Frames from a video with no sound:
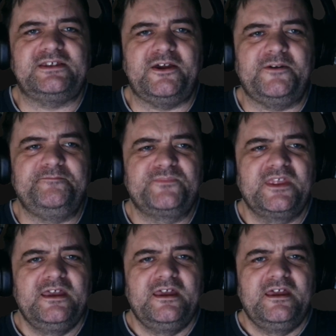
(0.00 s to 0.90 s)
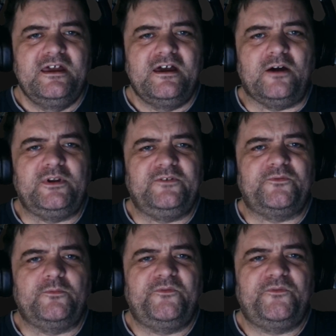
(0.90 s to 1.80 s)
I went
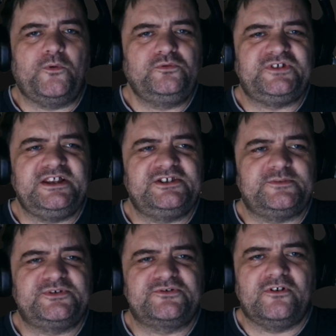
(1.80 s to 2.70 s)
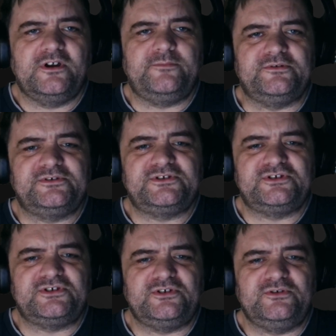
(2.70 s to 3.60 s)
from 14 subscribers
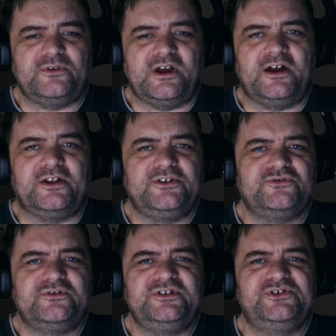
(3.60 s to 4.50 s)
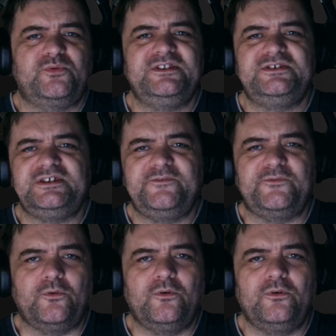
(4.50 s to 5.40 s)
to
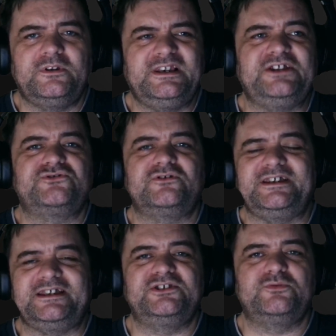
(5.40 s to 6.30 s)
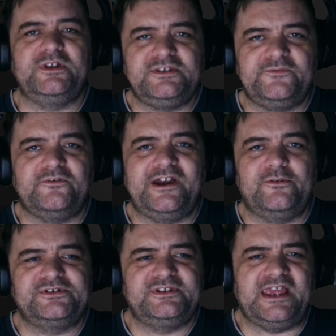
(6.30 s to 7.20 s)
124, literally in 24
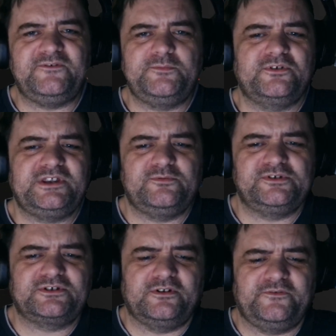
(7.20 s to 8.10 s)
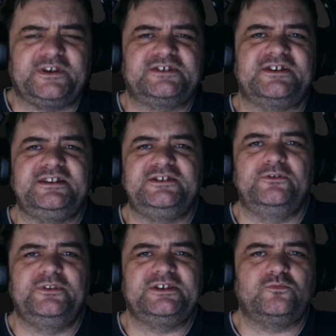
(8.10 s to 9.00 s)
hours, and everybody was kind of fixated
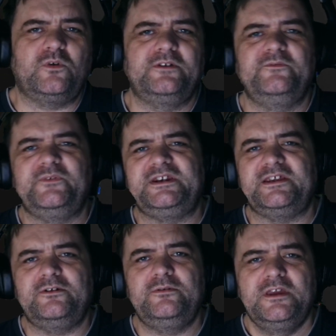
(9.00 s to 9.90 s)
on this one video,